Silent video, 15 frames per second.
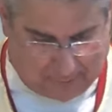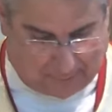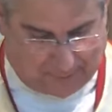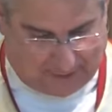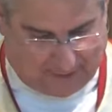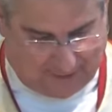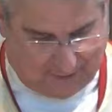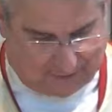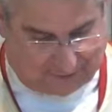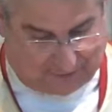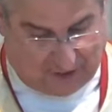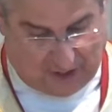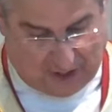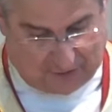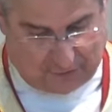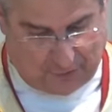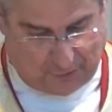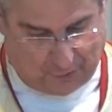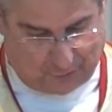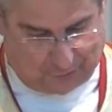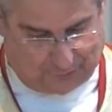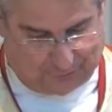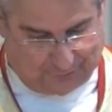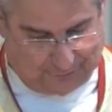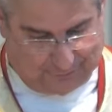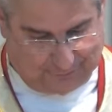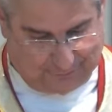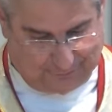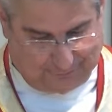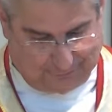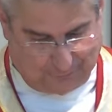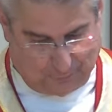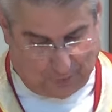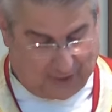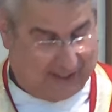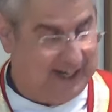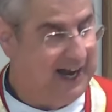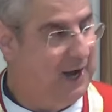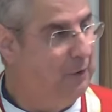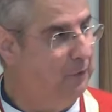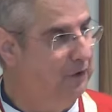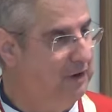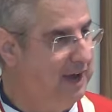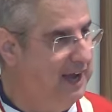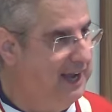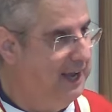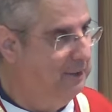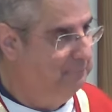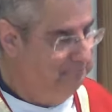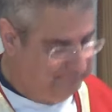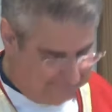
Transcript: because God knows what a coward I am,